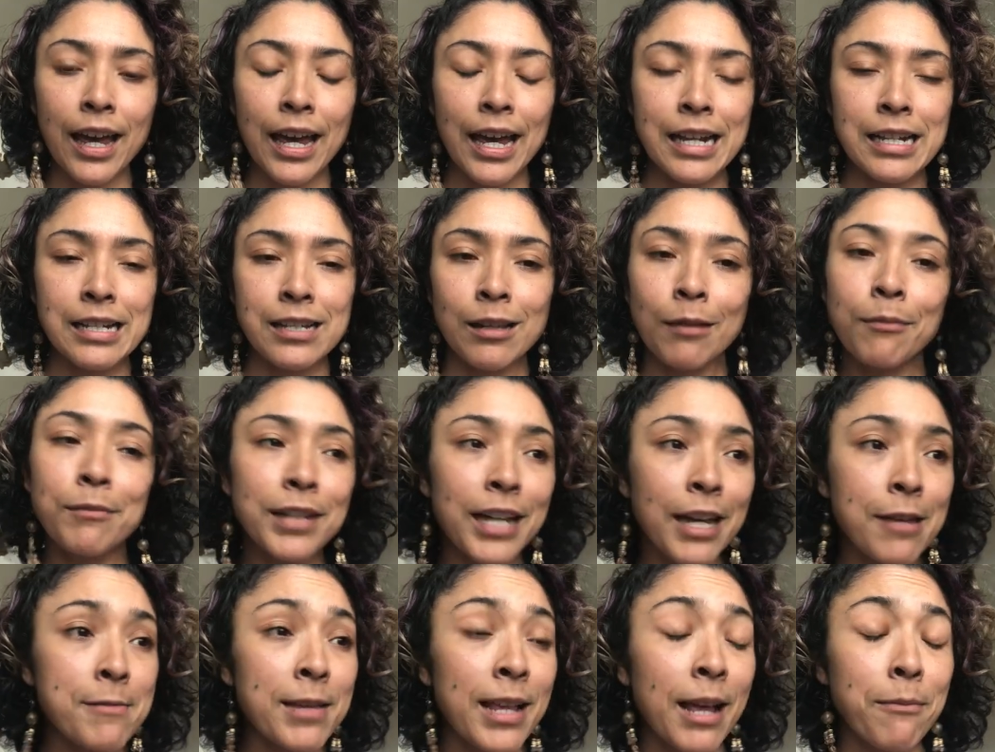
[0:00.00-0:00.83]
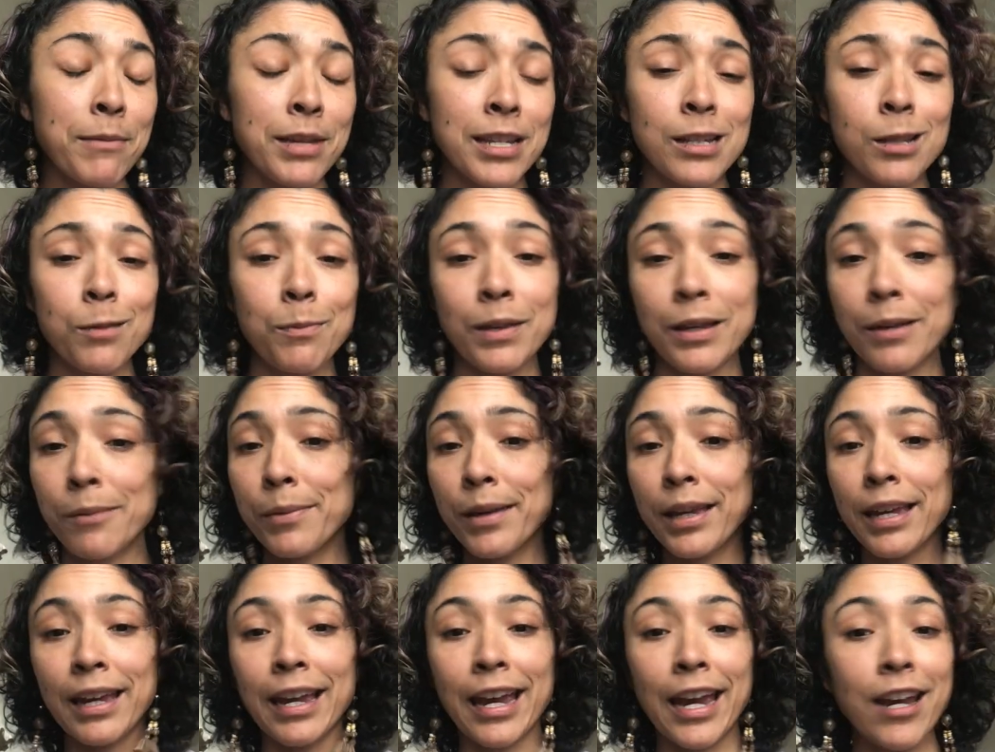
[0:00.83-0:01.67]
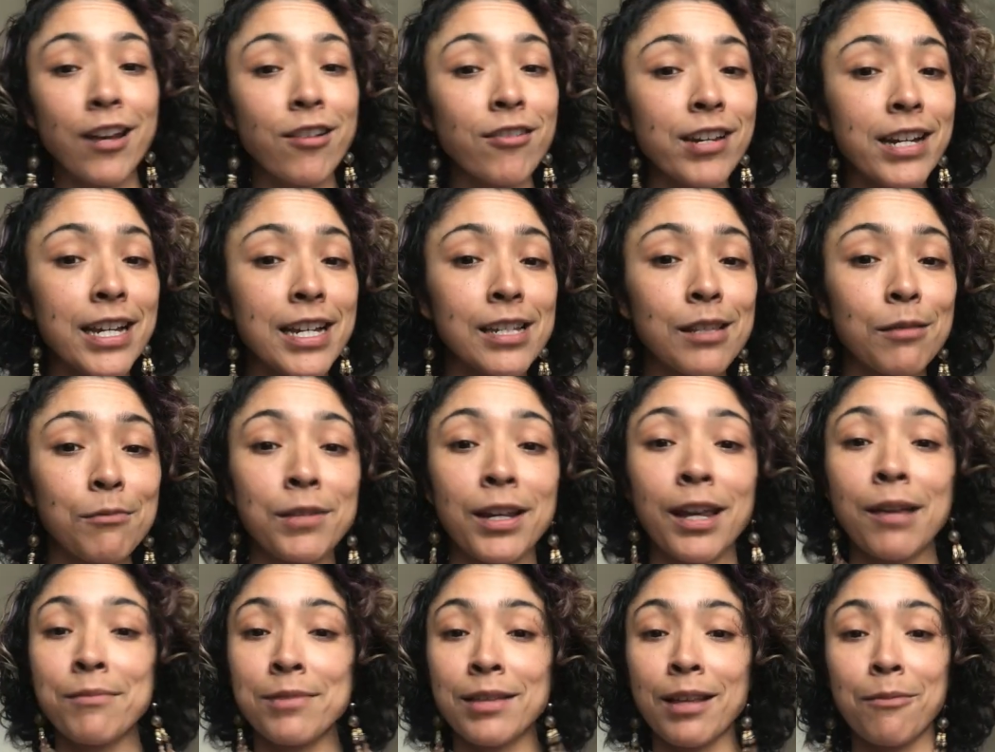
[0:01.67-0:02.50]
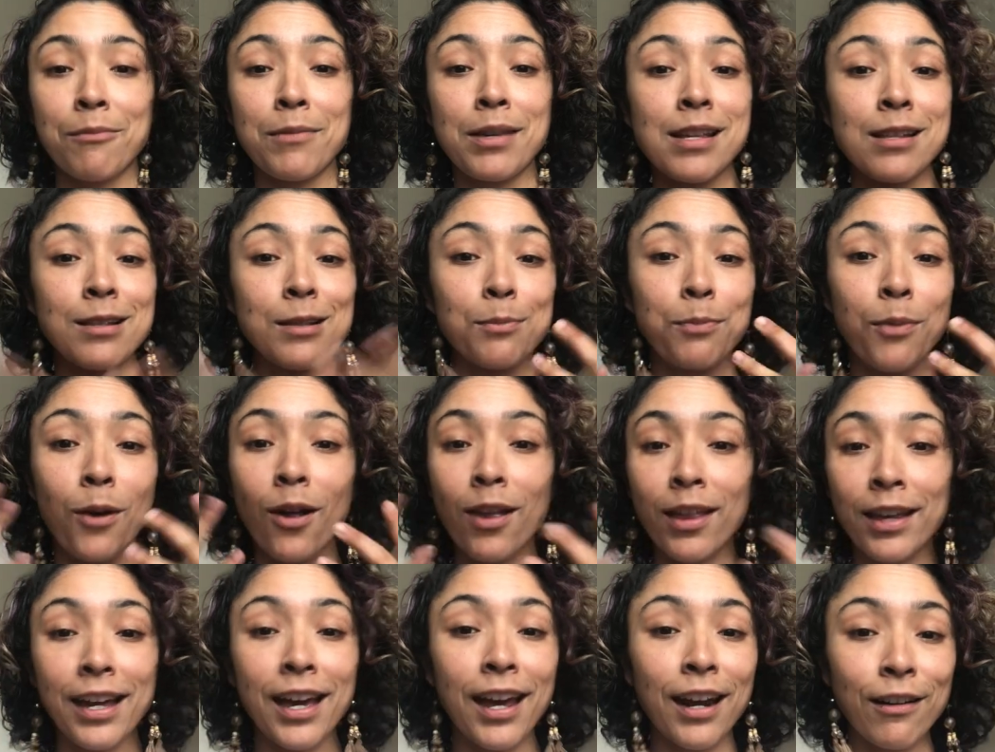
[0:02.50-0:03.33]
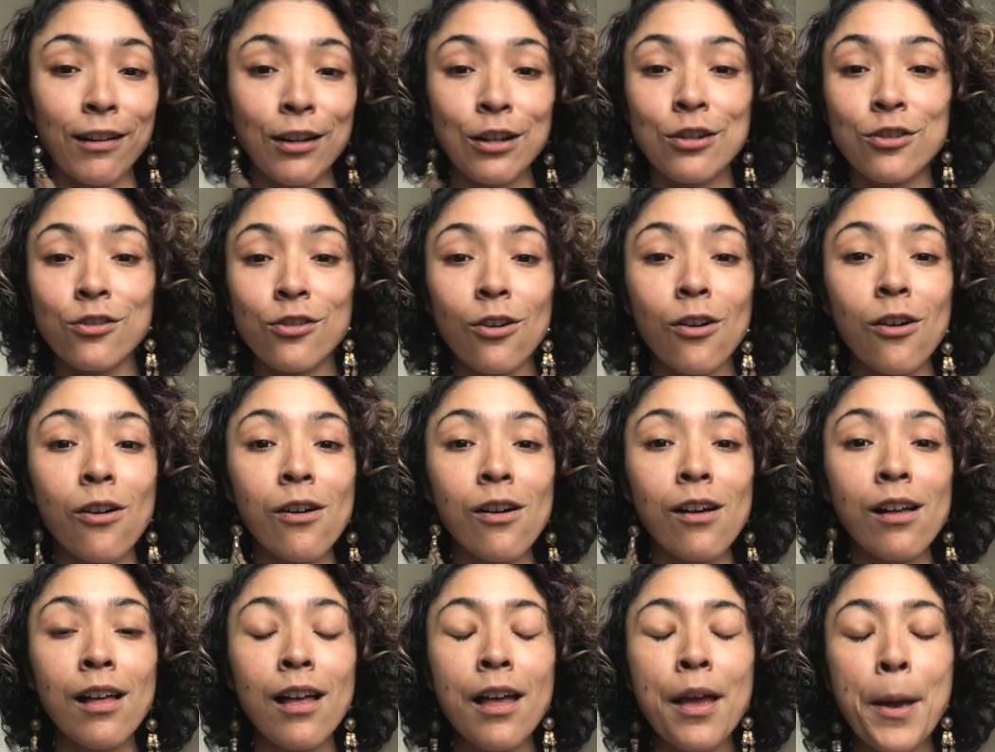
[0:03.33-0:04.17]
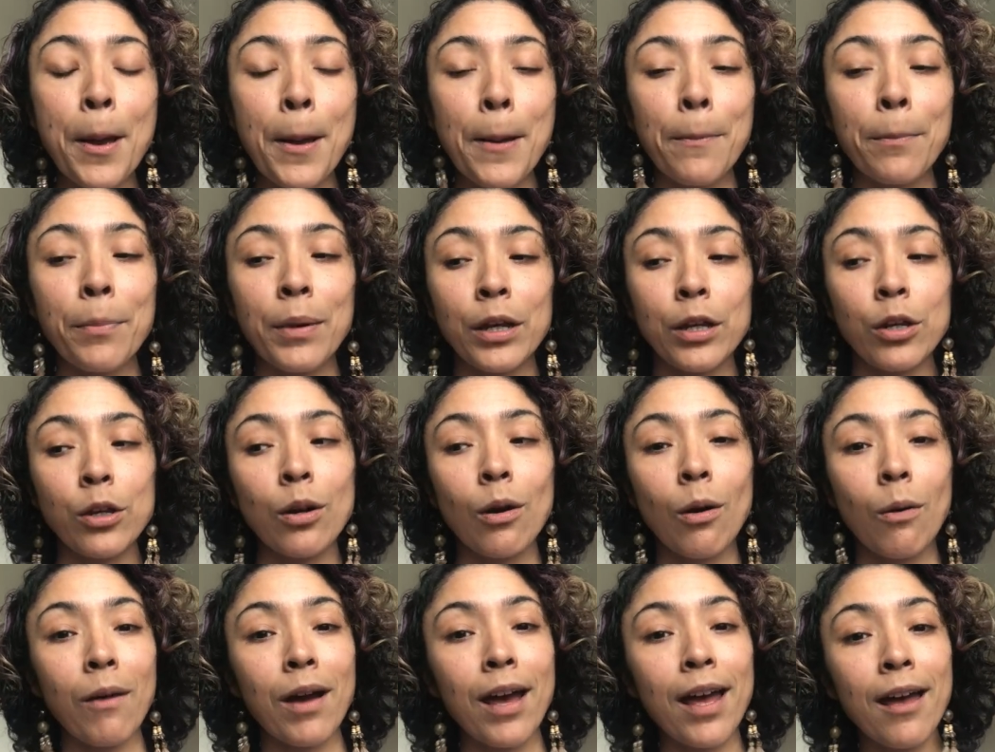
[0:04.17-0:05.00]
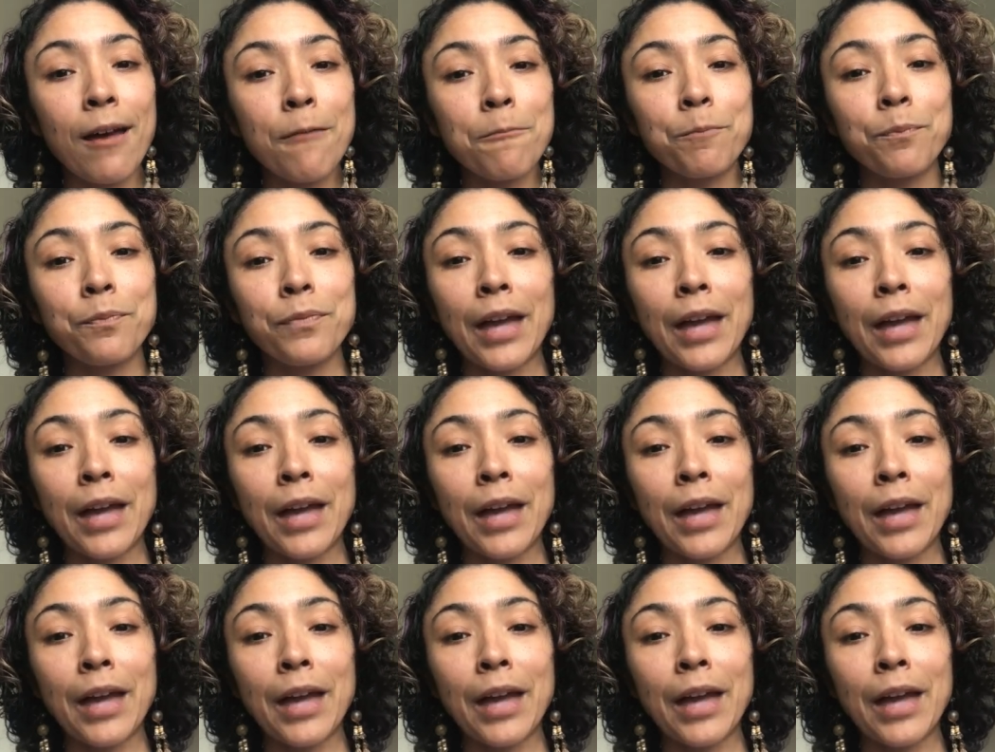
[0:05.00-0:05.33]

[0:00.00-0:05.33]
And sometimes that means me being angry, sometimes that means bawling out of control, but you know what?